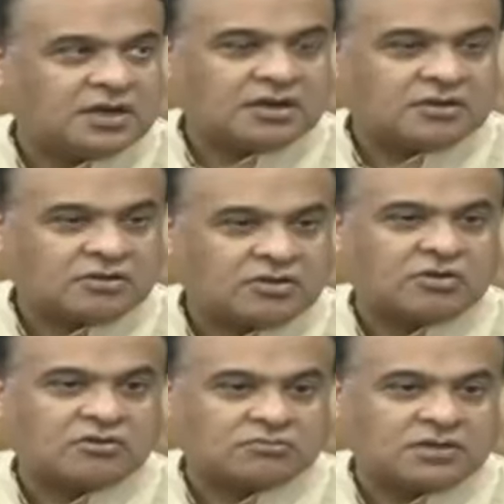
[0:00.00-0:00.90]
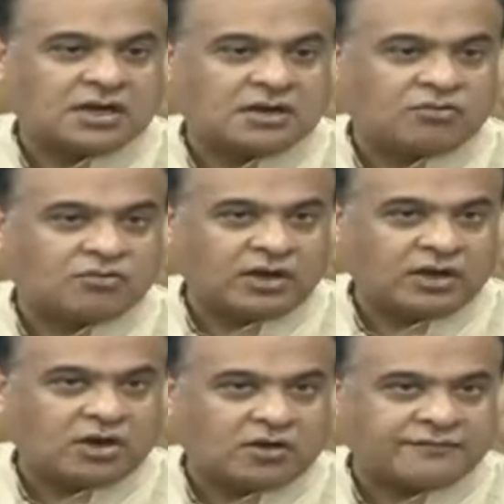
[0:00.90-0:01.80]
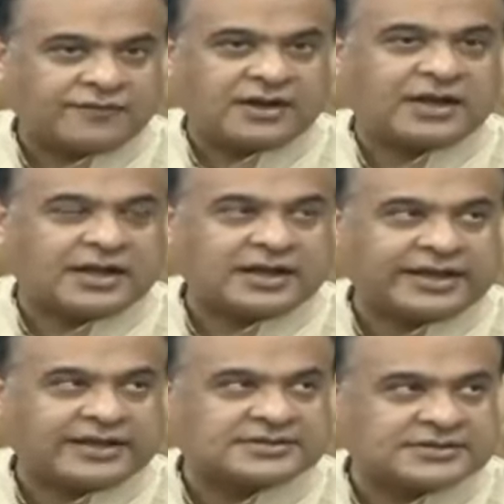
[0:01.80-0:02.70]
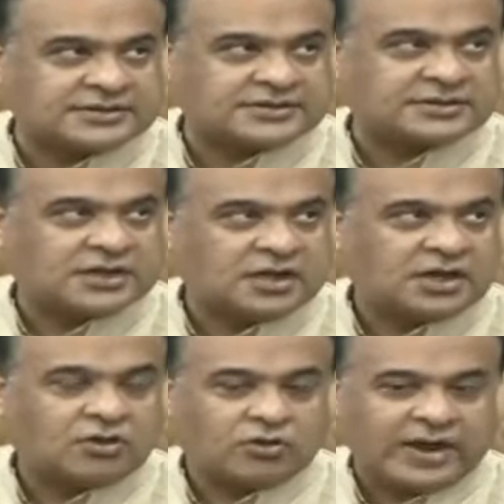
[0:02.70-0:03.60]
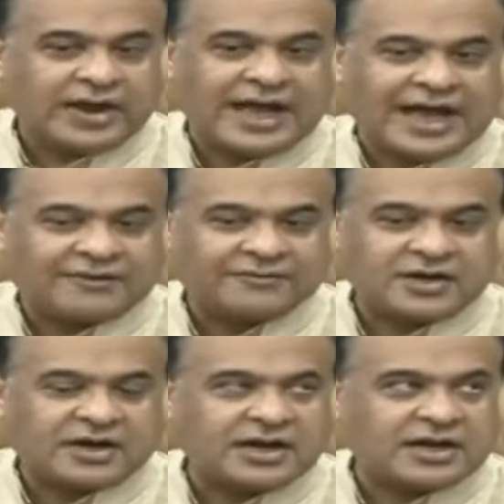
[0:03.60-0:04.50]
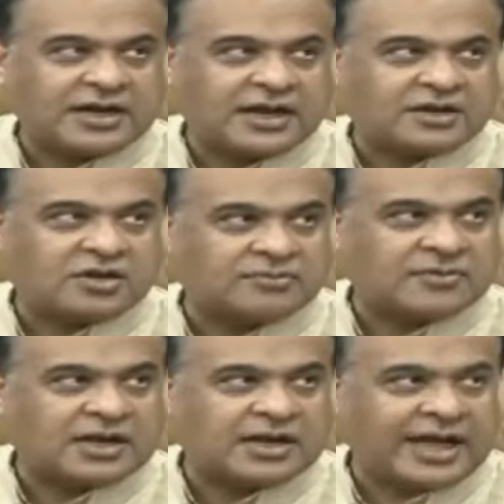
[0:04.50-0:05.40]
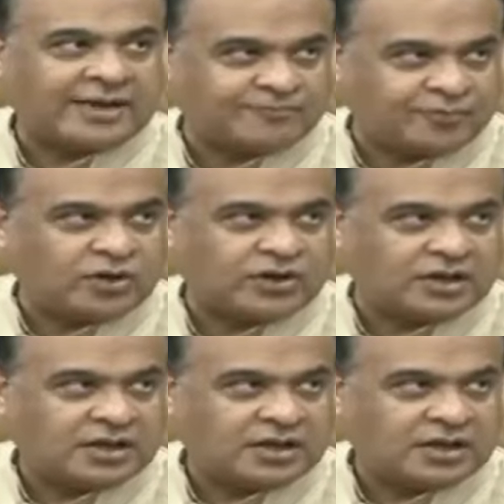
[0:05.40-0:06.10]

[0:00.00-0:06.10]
So, we often get cases where after the death of the employee,